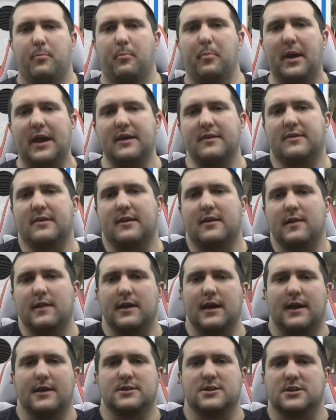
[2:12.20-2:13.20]

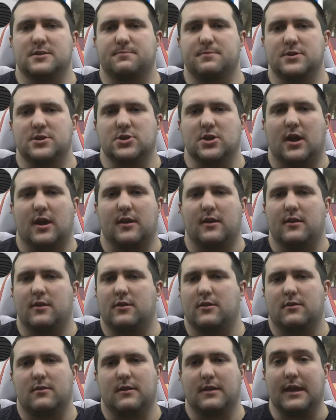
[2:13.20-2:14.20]
basically I've just been trying
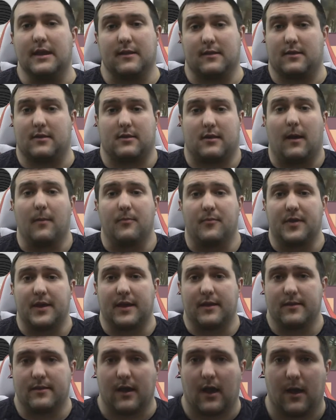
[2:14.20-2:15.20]
to get
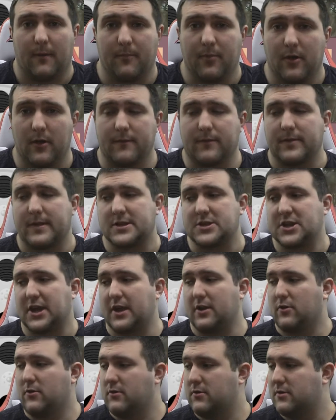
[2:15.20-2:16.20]
something to upload for the
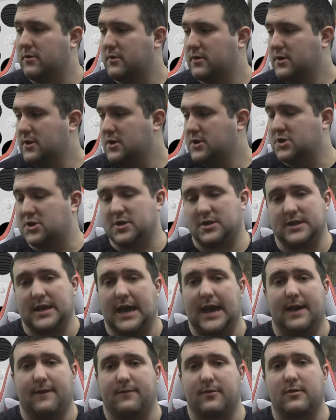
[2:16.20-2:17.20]
channel, just to
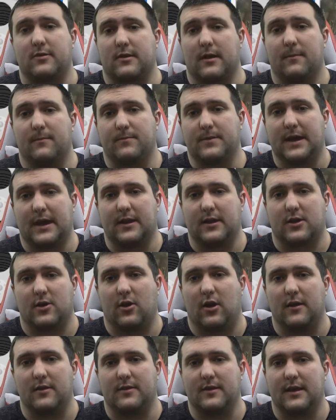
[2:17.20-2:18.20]
have some kind of
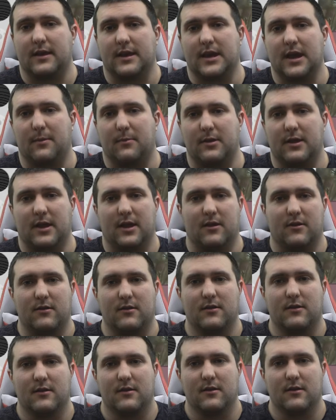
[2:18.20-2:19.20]
content coming
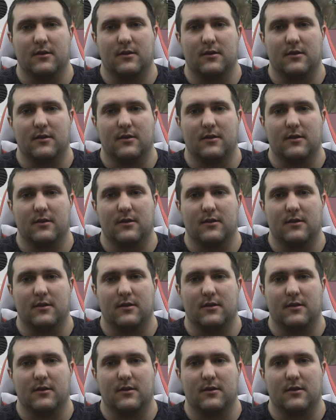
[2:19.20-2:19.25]
out.